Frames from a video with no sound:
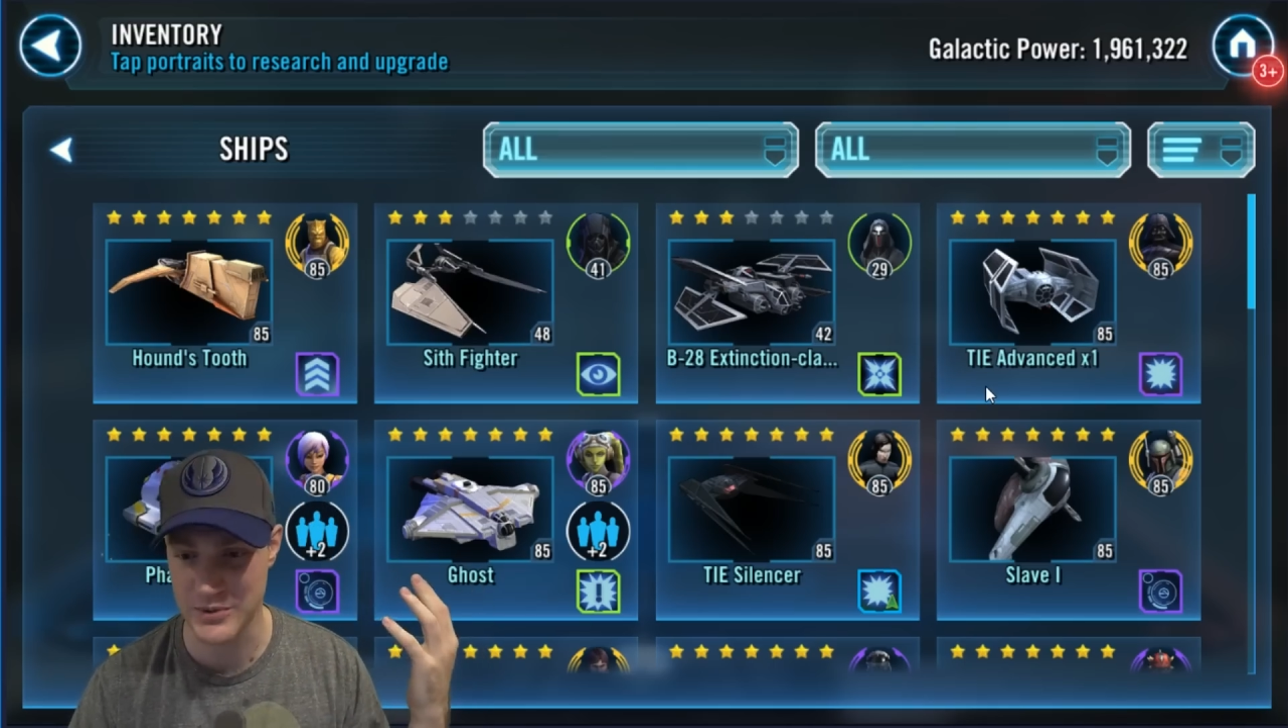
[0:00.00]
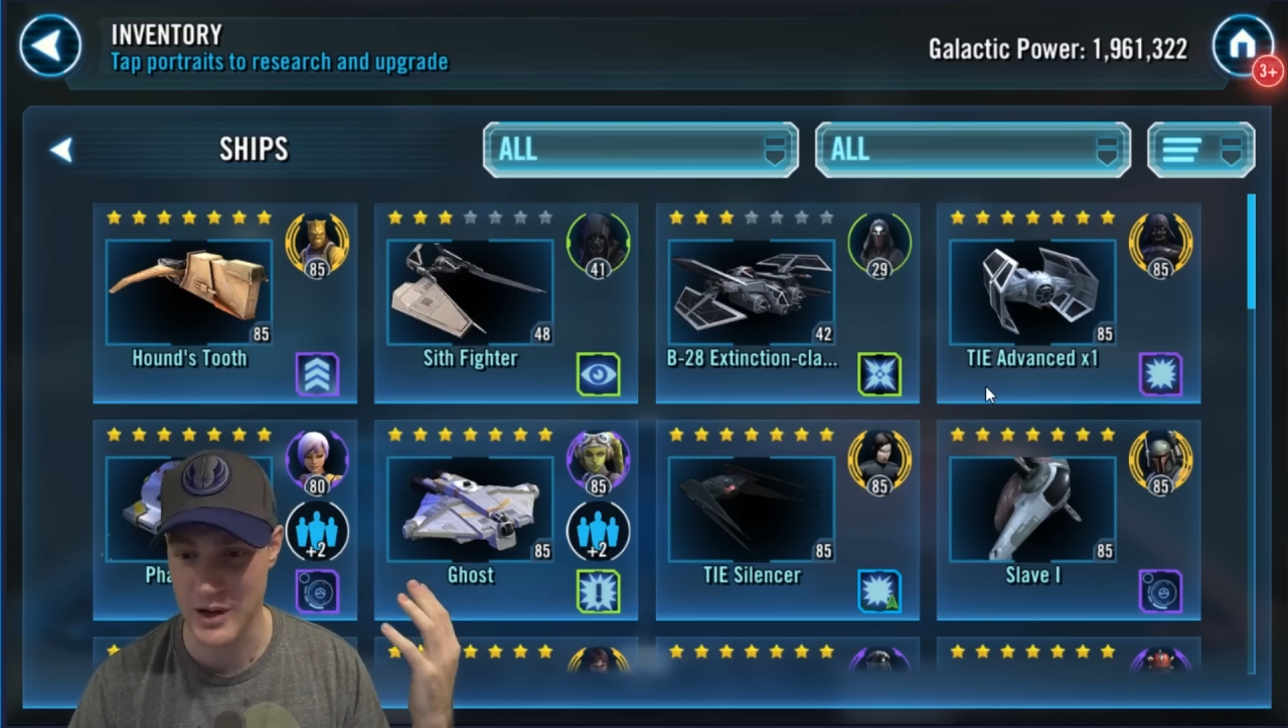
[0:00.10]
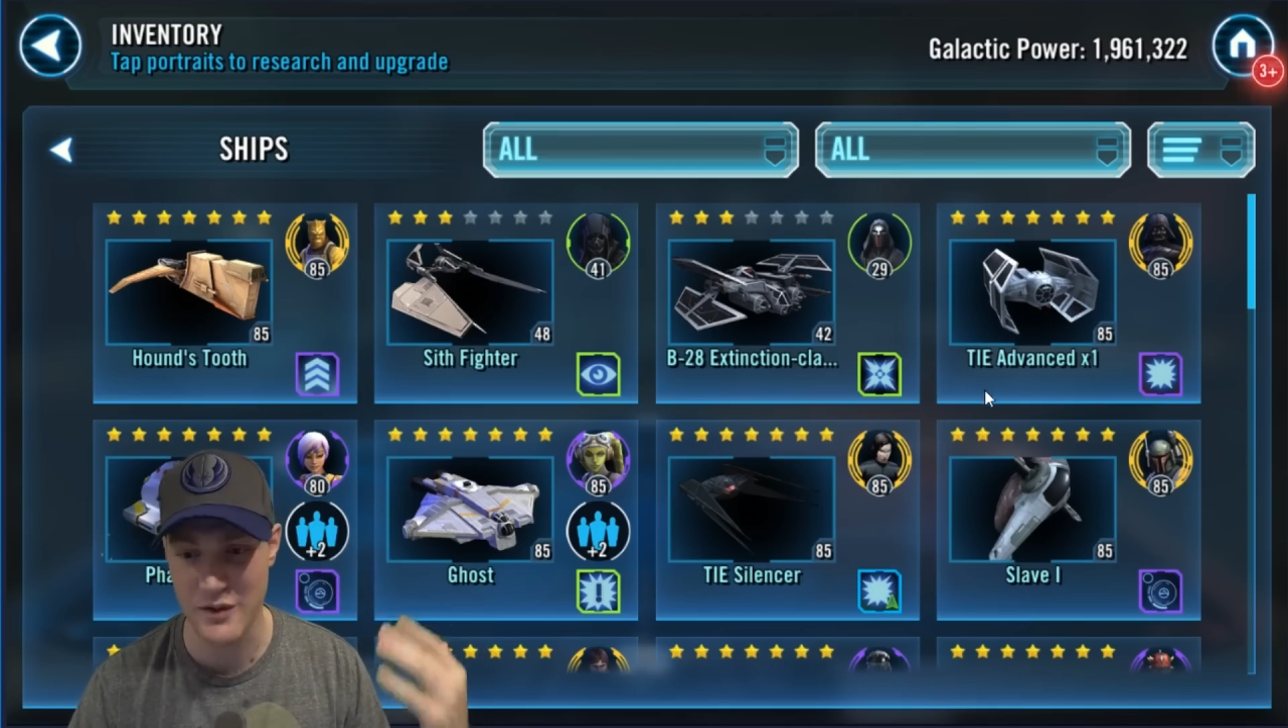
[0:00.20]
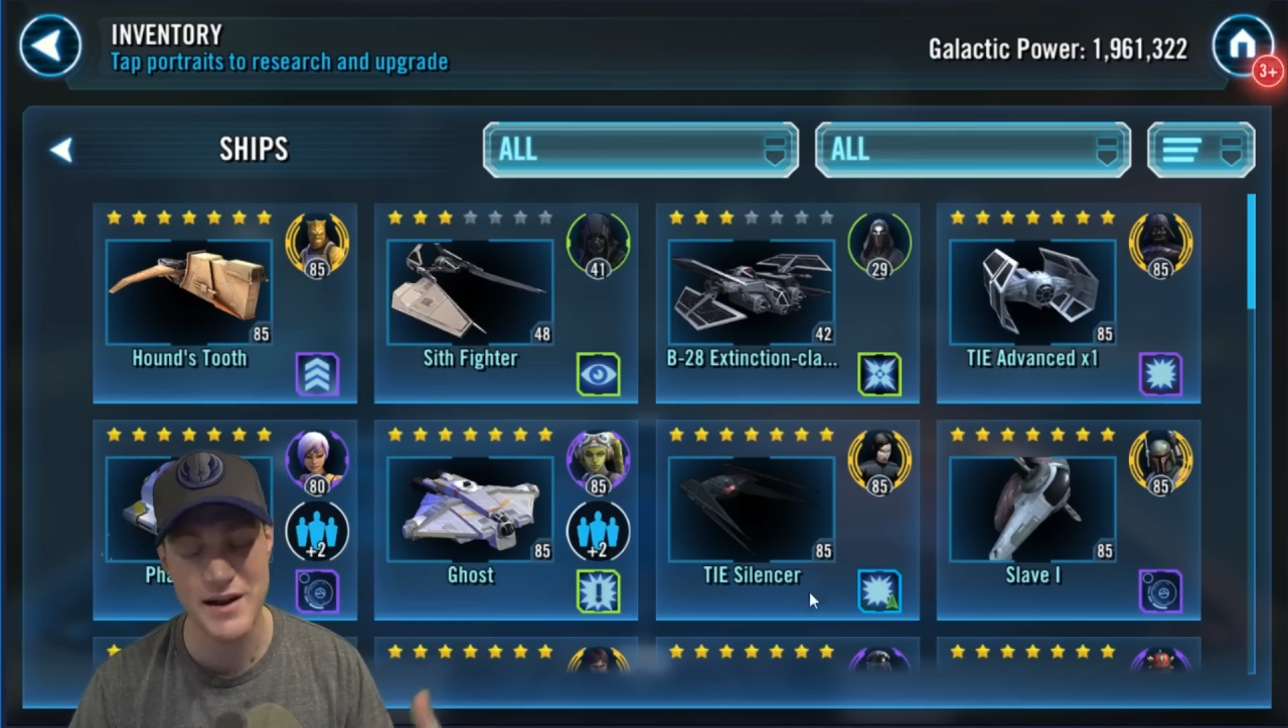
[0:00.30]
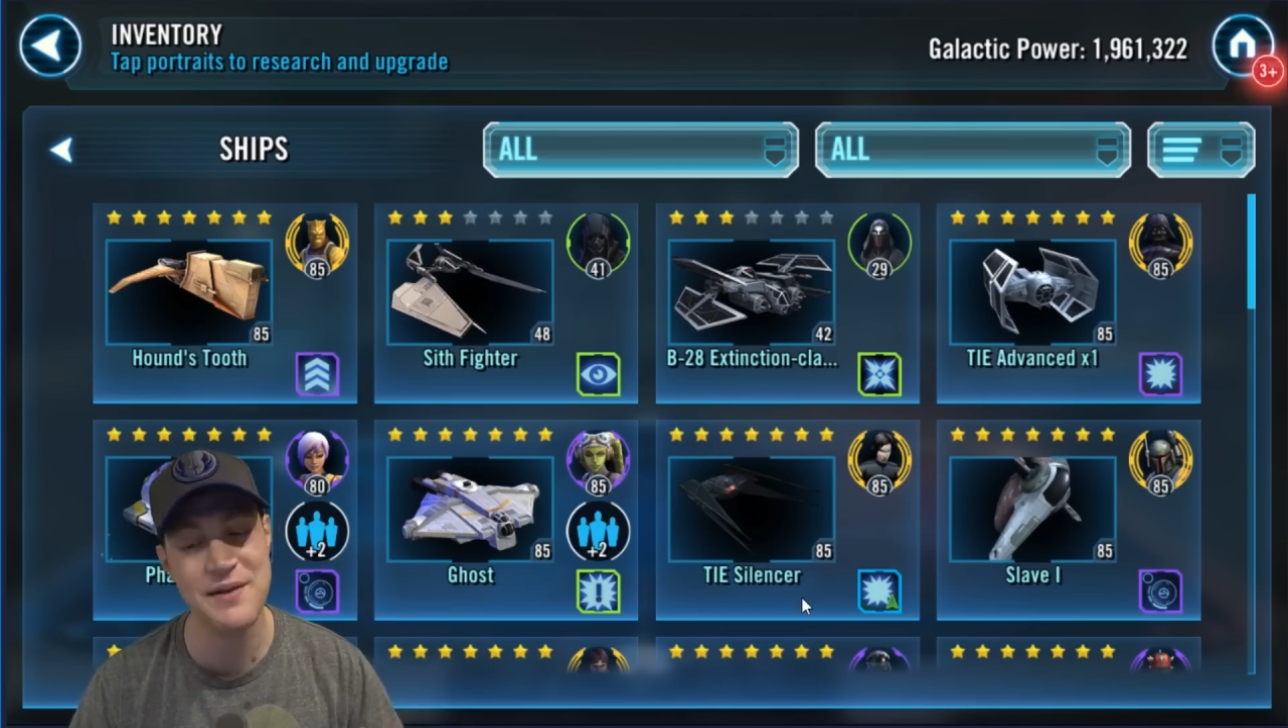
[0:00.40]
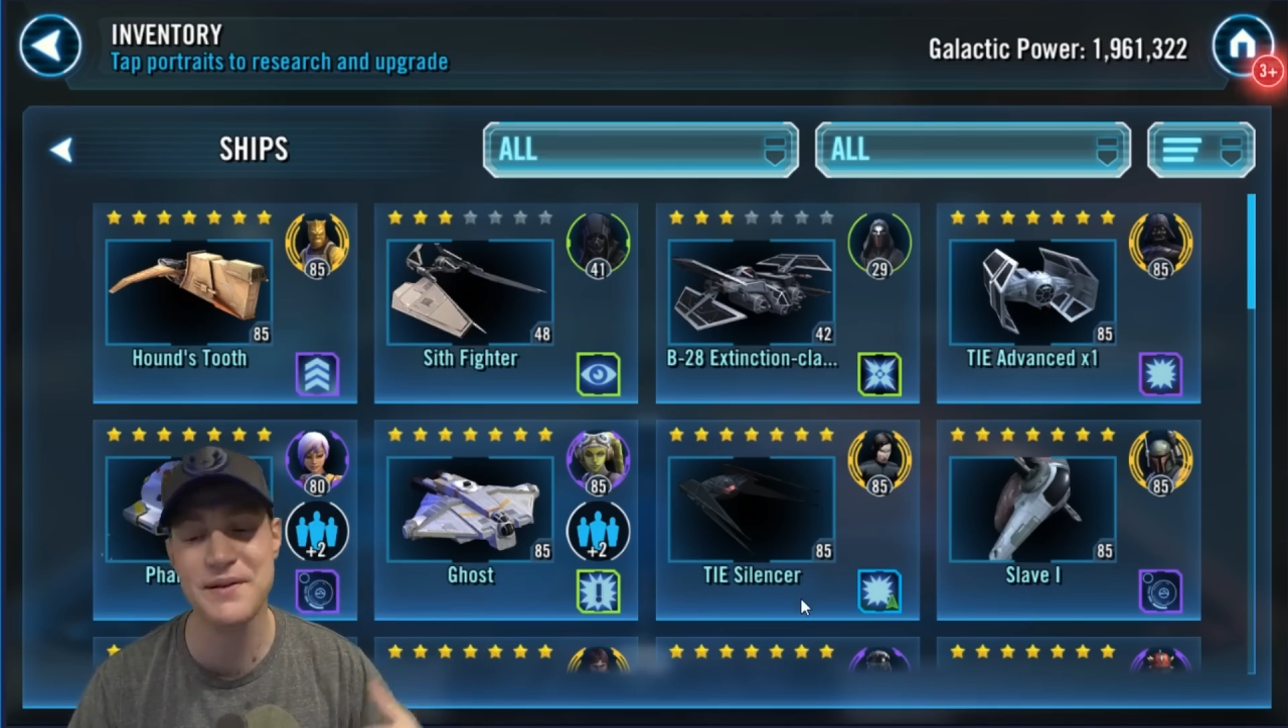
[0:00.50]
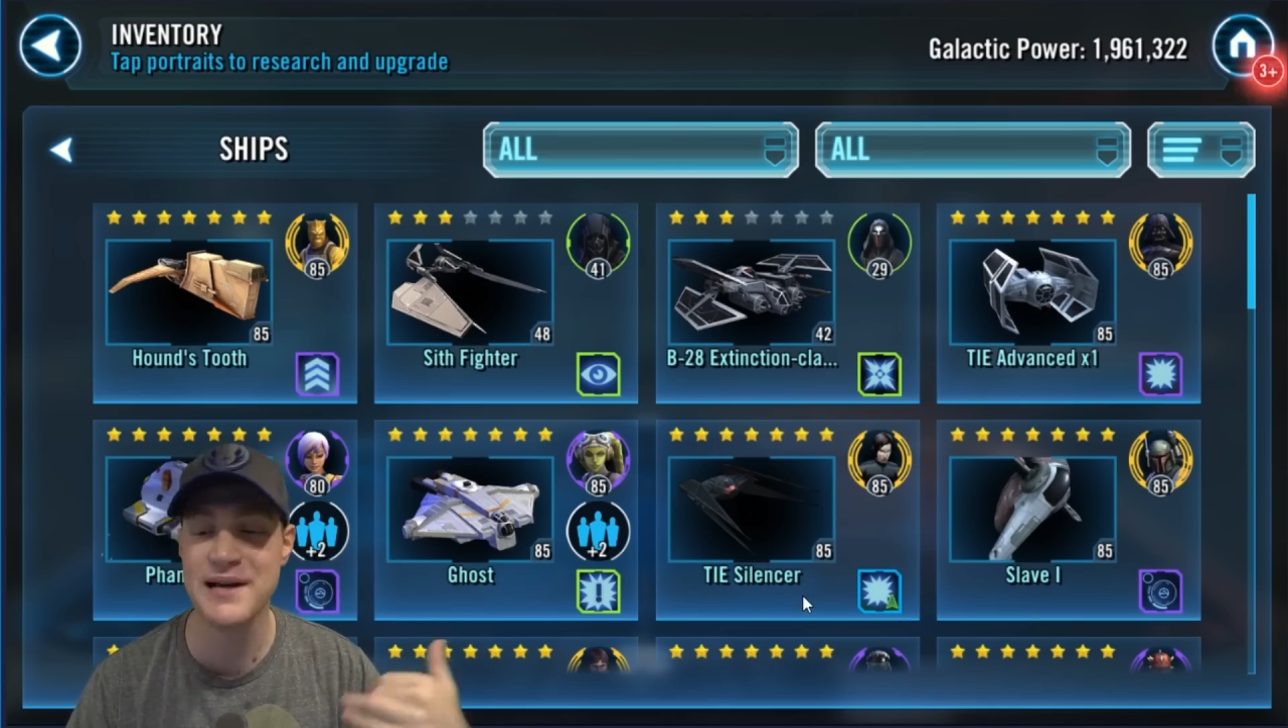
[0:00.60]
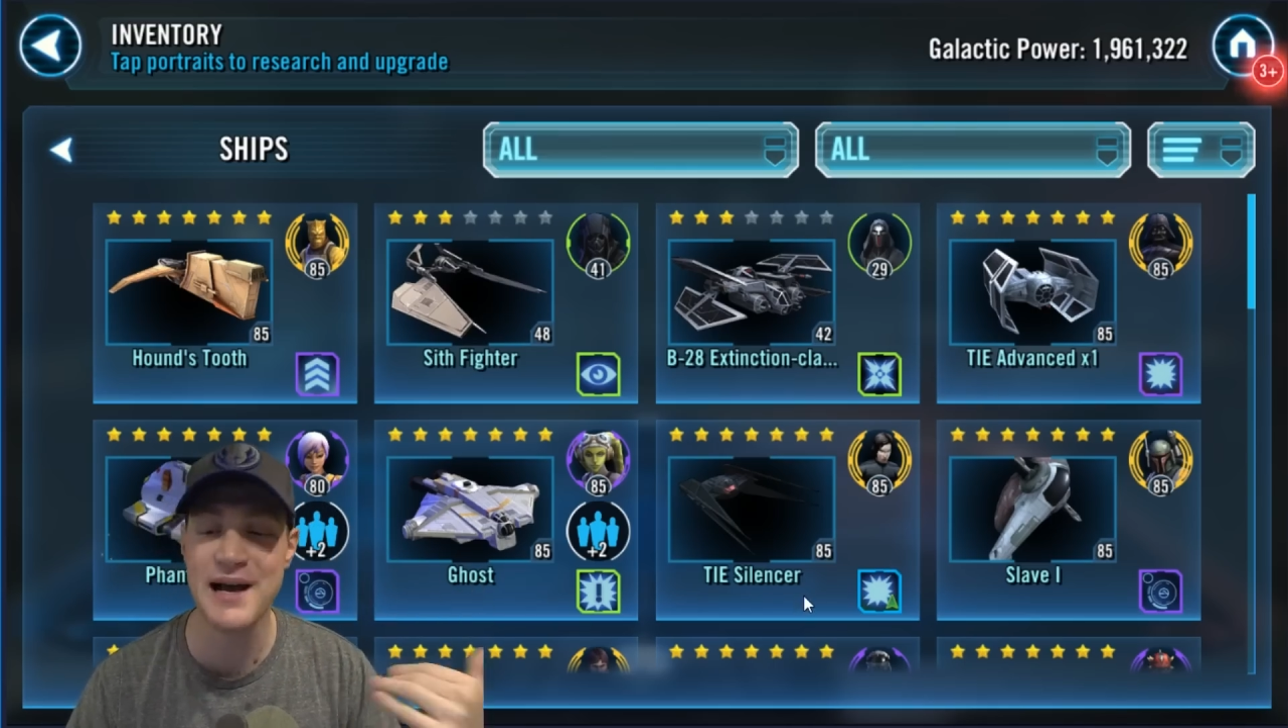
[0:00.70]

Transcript: 12 and the